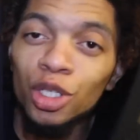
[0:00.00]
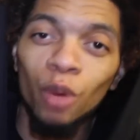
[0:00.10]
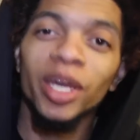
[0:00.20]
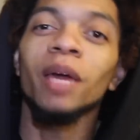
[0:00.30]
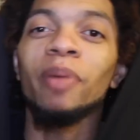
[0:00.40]
you
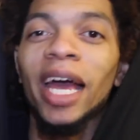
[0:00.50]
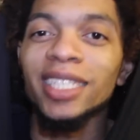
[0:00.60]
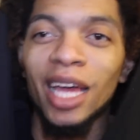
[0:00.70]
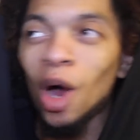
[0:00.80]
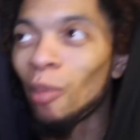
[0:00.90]
know, we get
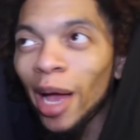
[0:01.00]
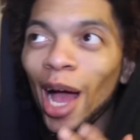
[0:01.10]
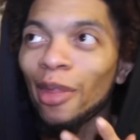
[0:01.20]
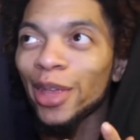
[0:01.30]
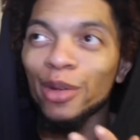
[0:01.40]
past that, oh my
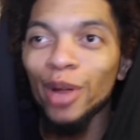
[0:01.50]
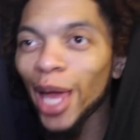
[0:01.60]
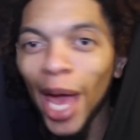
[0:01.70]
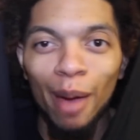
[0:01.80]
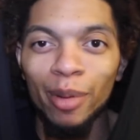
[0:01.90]
god, this is
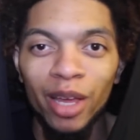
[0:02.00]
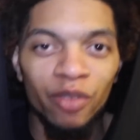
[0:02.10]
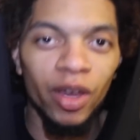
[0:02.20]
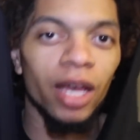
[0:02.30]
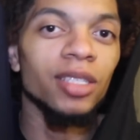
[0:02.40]
really happening
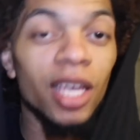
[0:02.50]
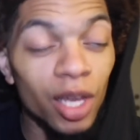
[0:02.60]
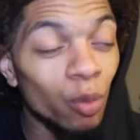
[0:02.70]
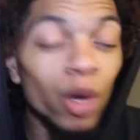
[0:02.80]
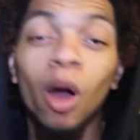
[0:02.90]
phase,
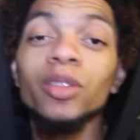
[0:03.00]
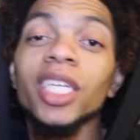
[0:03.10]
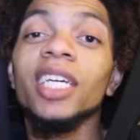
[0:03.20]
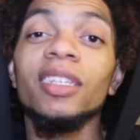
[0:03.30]
and we go out to